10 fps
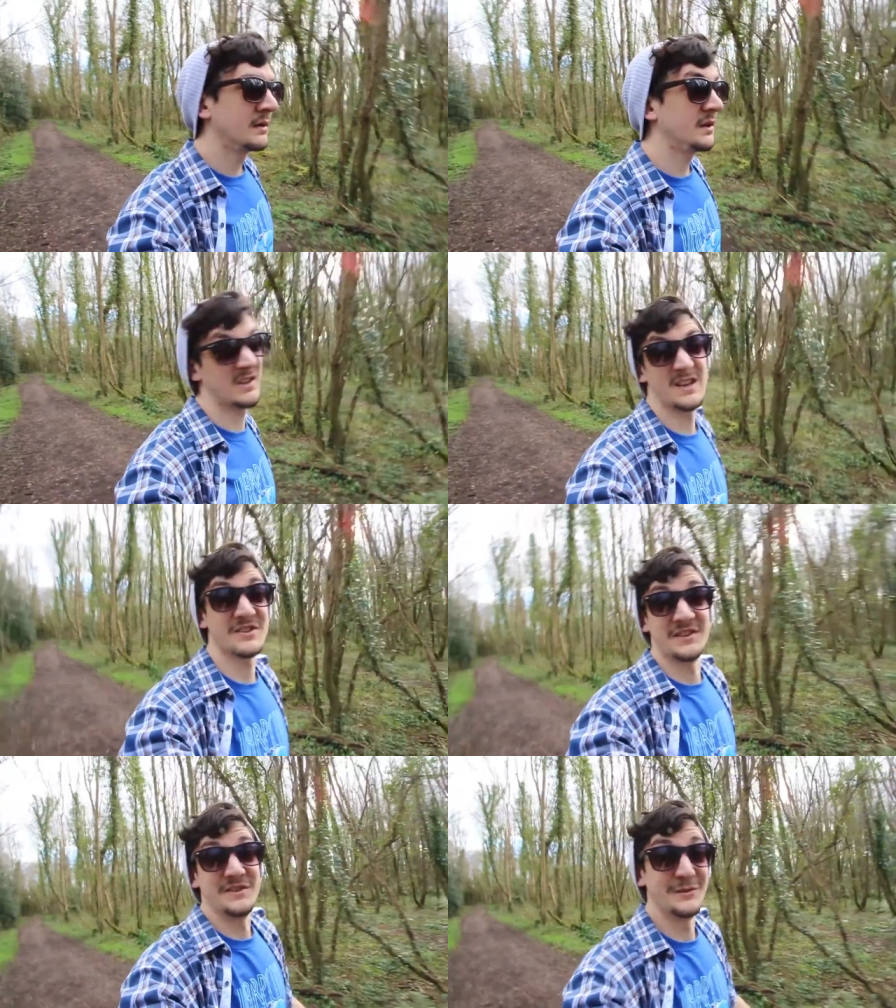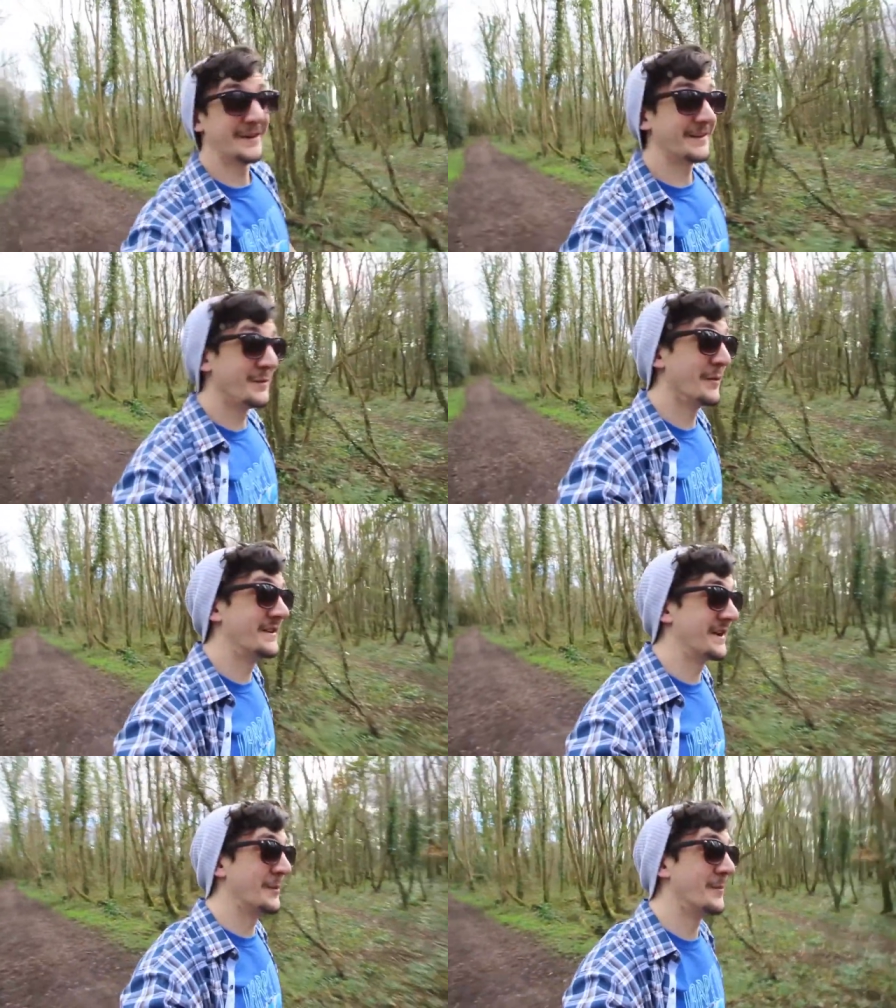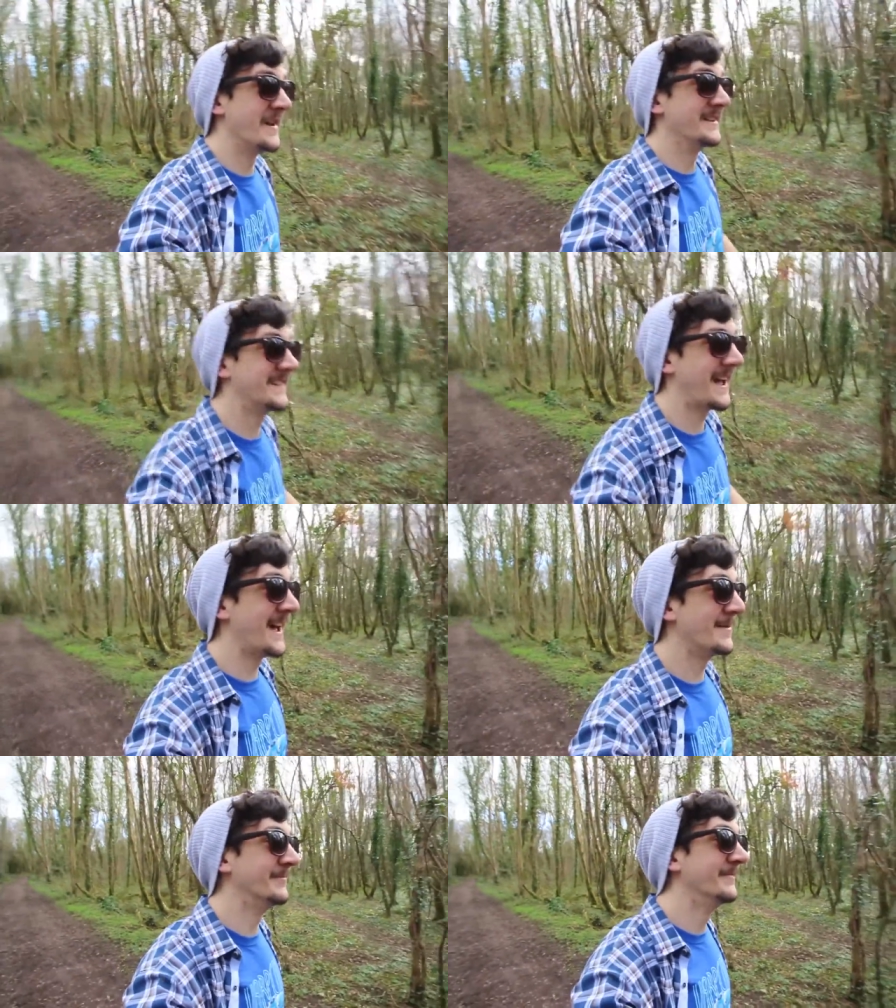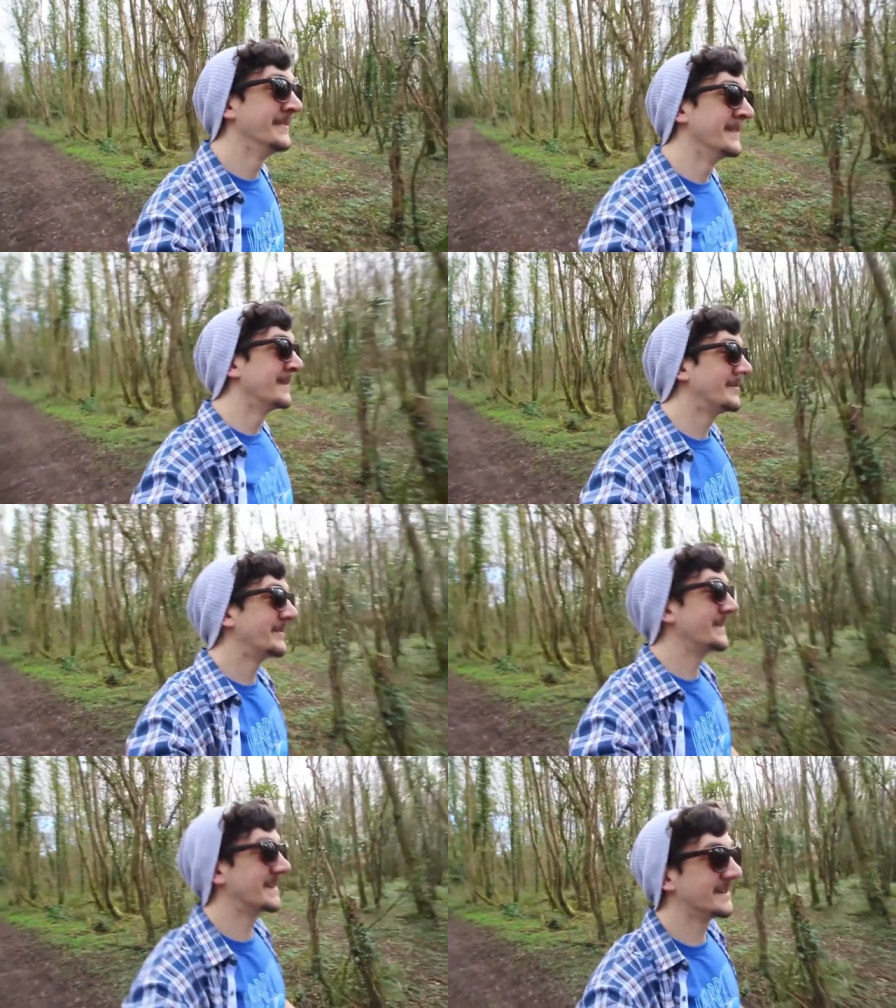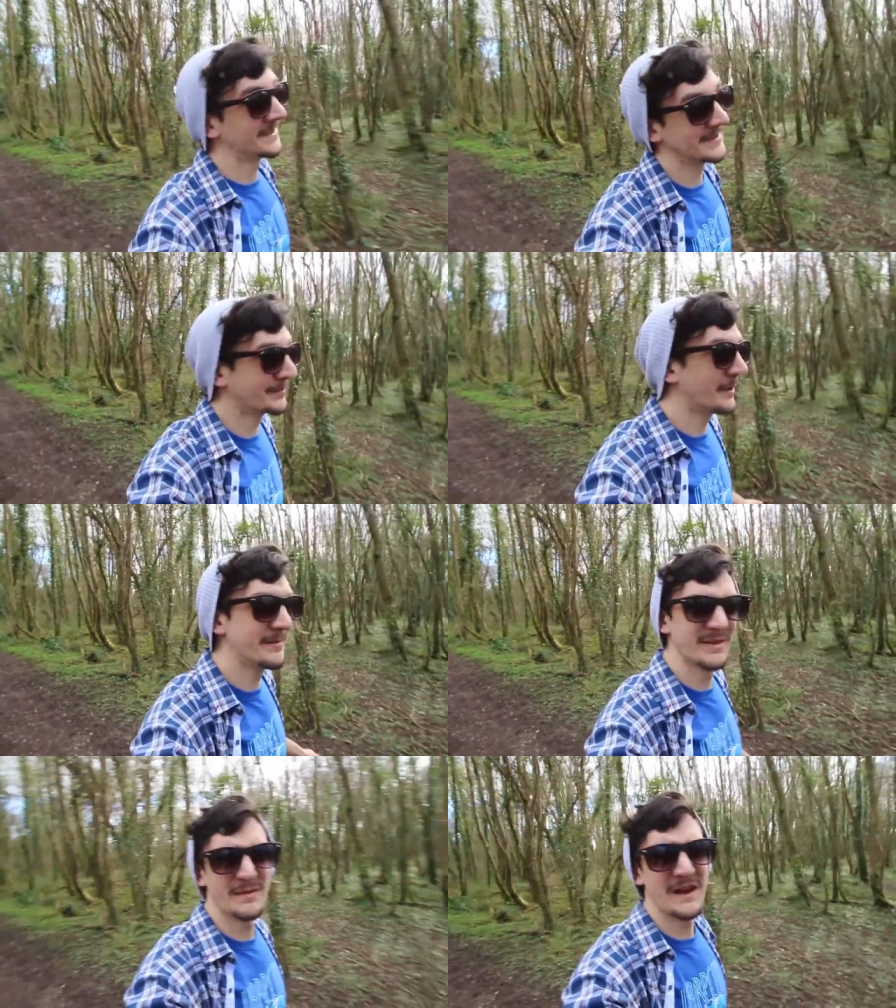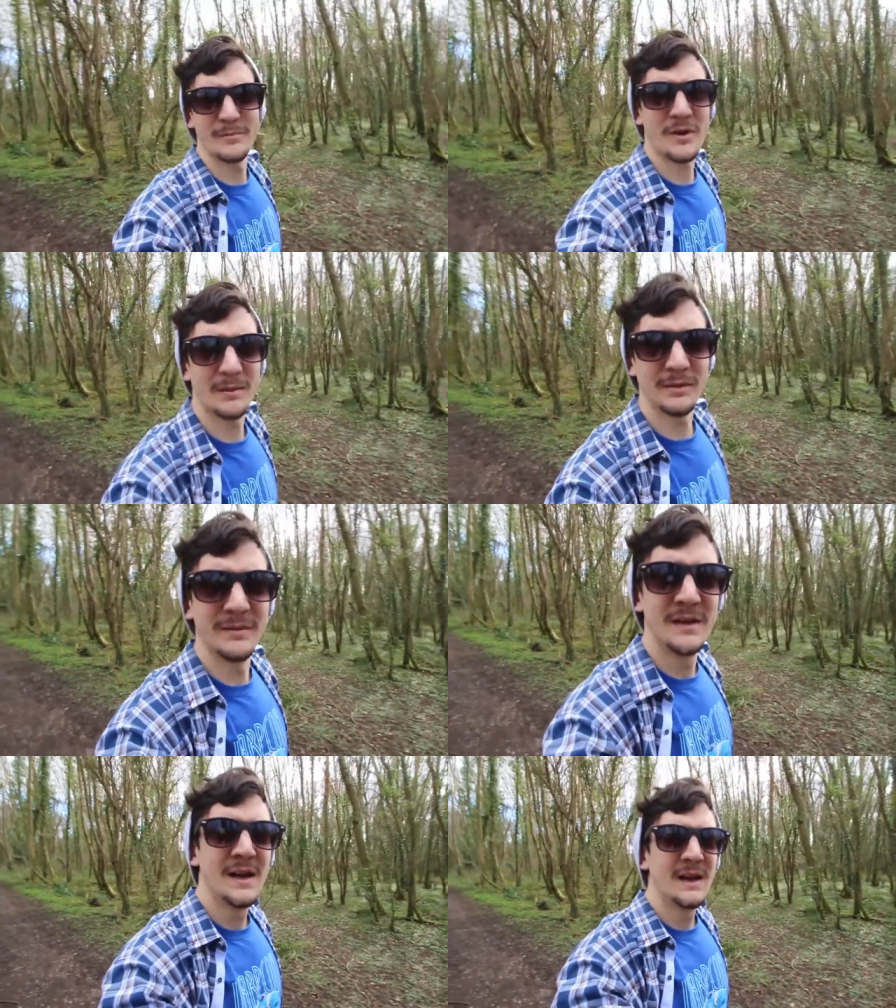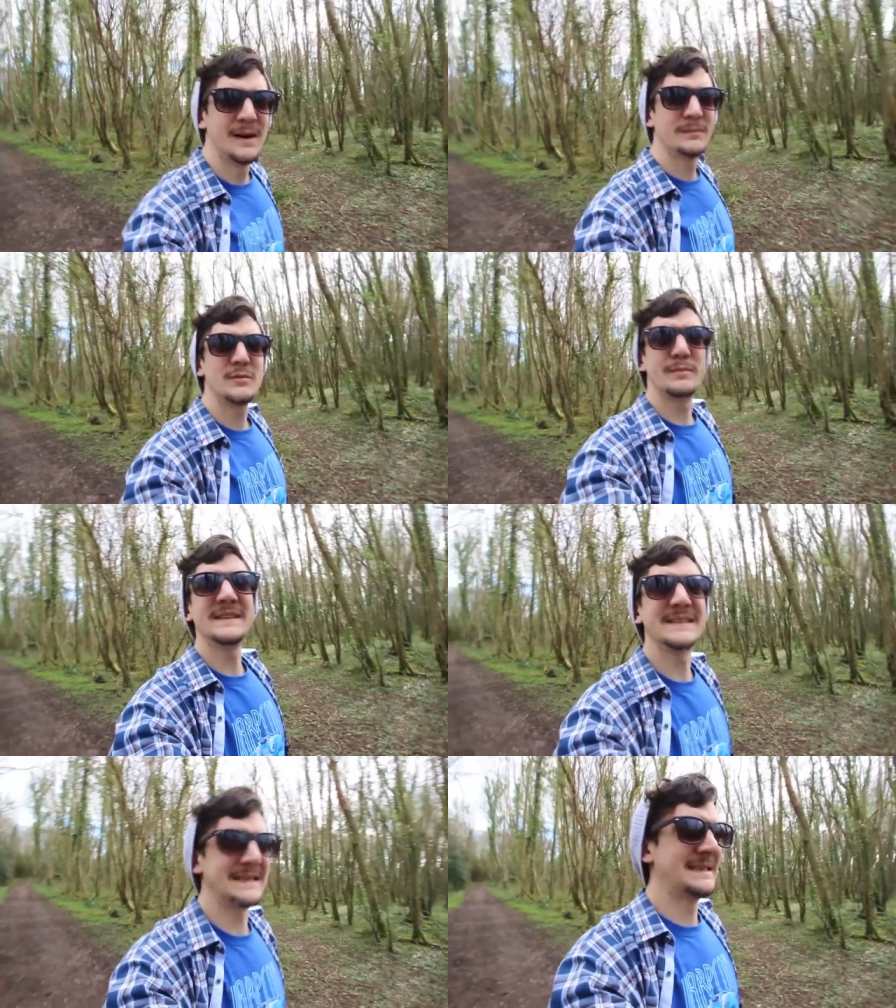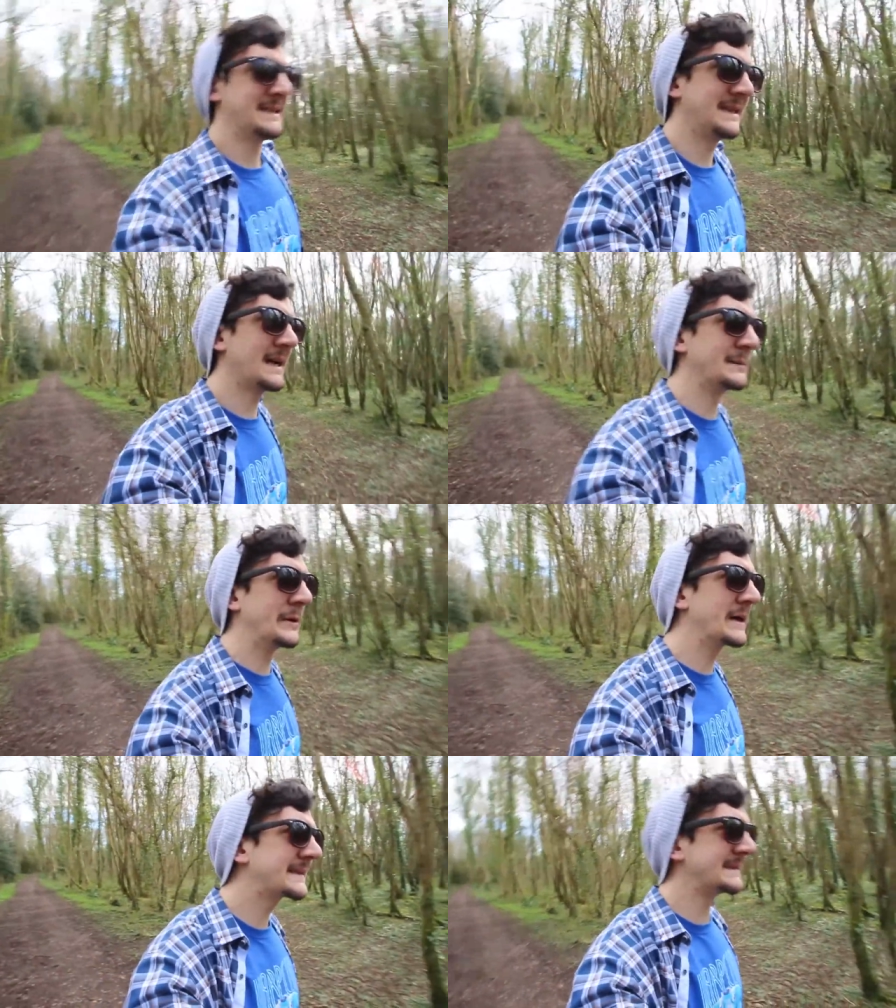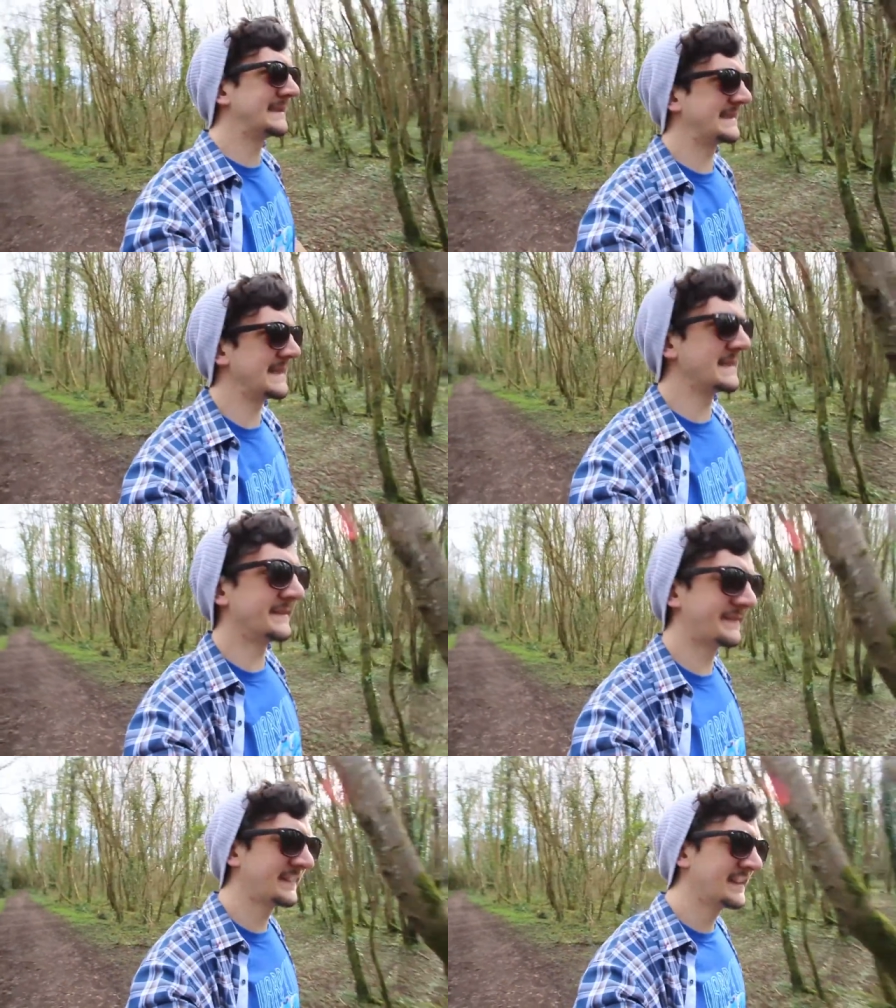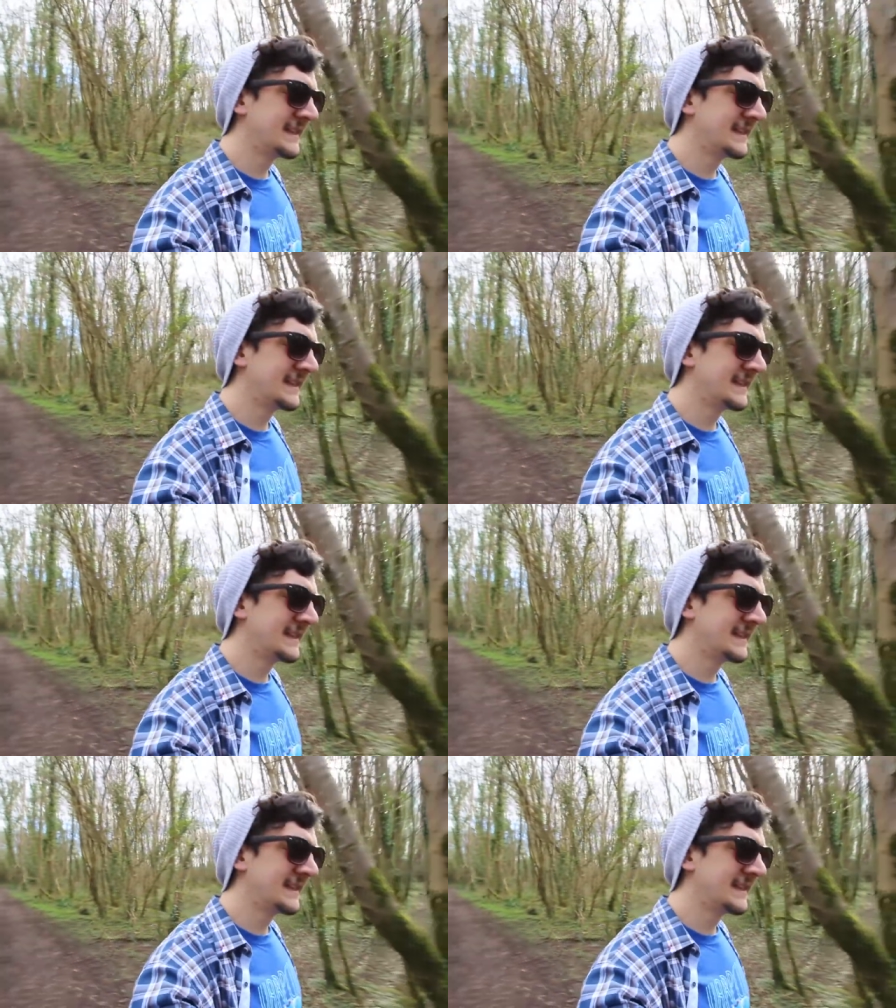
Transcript: You can actually do that if you want, I don't mind. But yeah, I'm the main problem. I'm too busy, gotta work and stuff.